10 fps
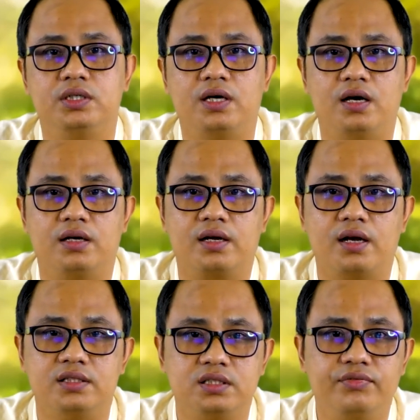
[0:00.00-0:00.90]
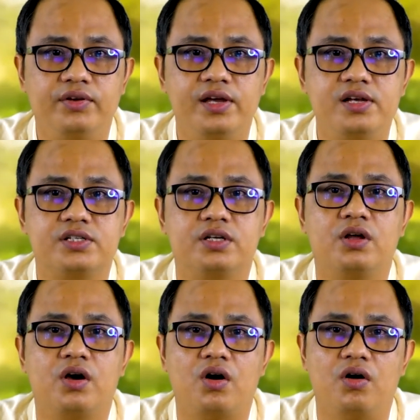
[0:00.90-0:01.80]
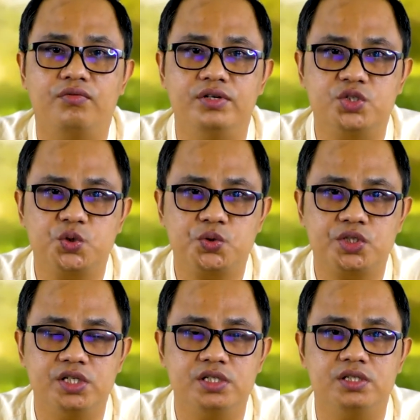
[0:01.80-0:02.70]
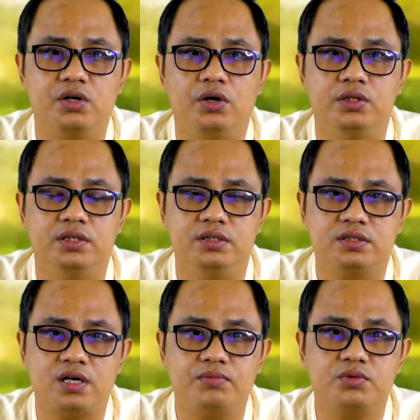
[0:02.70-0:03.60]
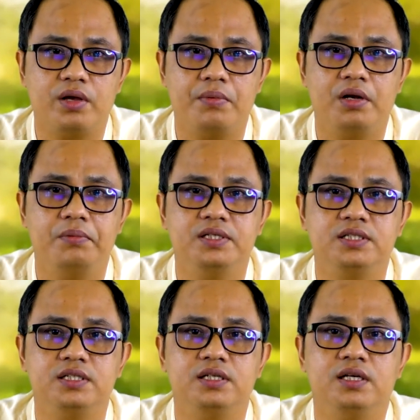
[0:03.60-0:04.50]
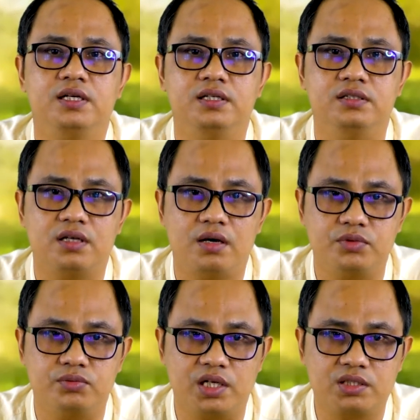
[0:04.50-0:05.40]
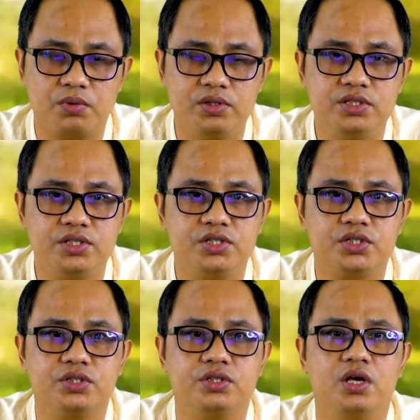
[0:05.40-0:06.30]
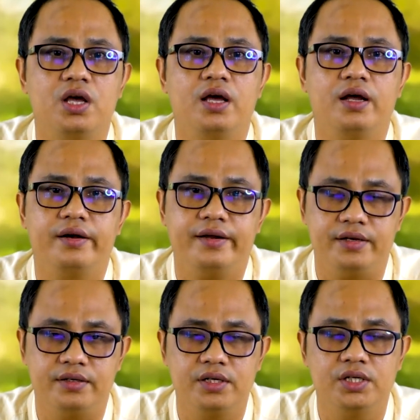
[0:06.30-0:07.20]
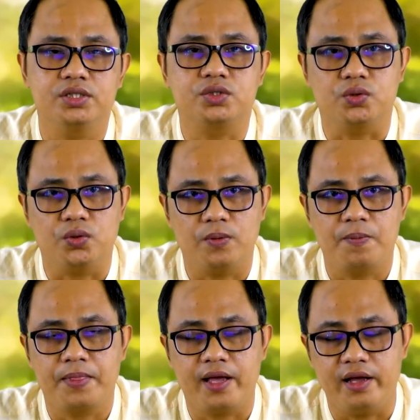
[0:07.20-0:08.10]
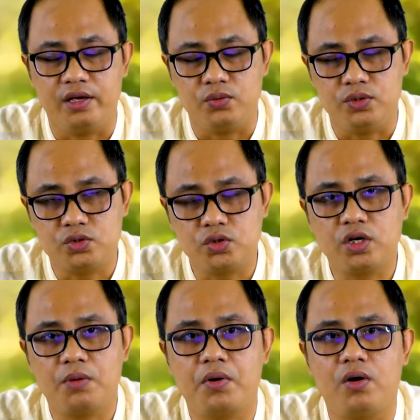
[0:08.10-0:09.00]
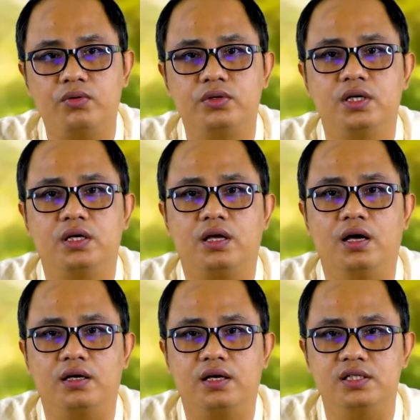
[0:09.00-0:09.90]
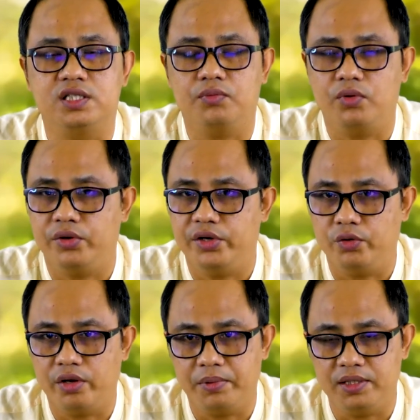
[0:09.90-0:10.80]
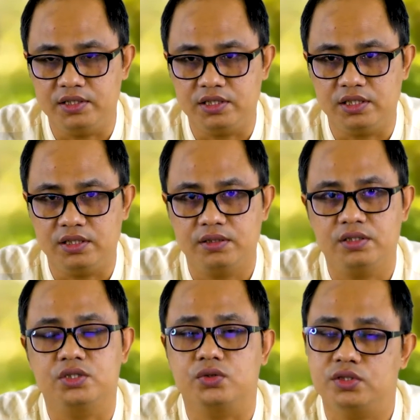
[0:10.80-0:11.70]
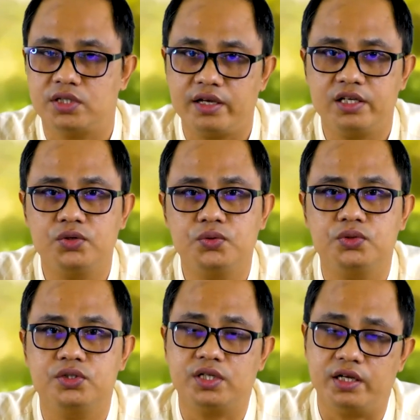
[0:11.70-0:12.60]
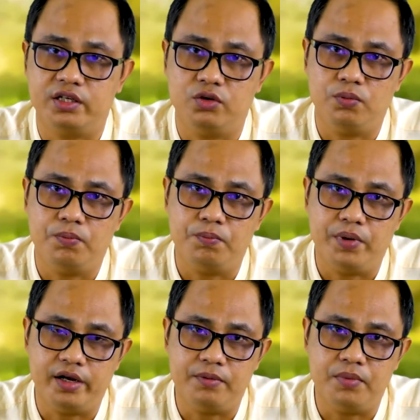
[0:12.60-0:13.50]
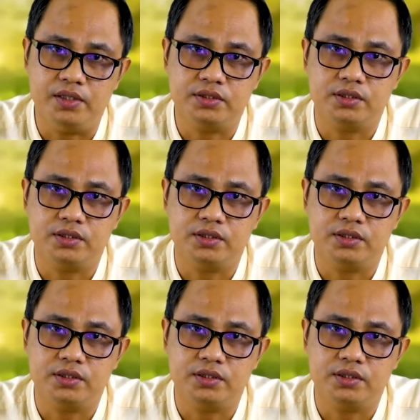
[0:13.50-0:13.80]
the classification of resources in terms of availability, in terms of exploitation, right? So, and we talk about the concept of renewability. So thank you very much.